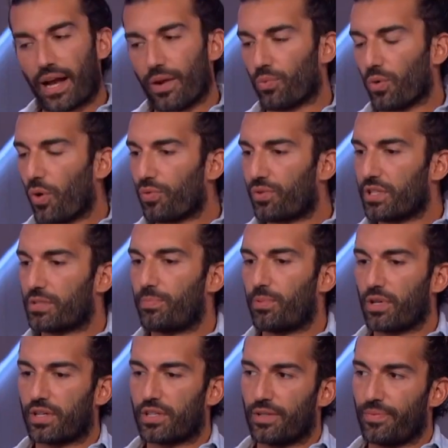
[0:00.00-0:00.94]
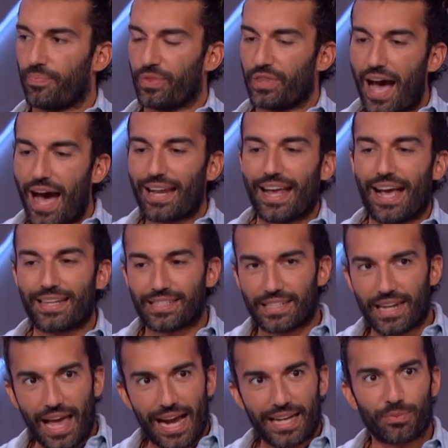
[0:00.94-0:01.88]
I yeah. wrote this book not as
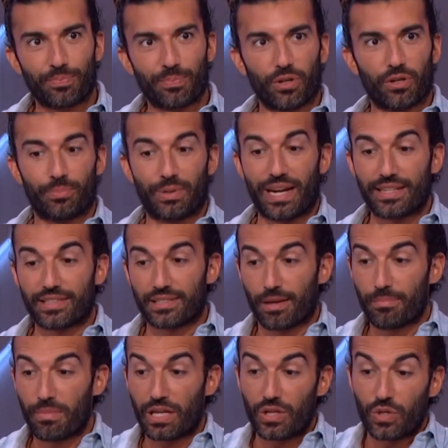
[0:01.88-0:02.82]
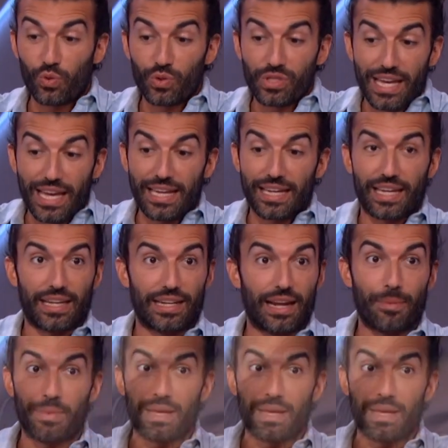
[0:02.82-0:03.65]
an expert, but as somebody who is in it. I'm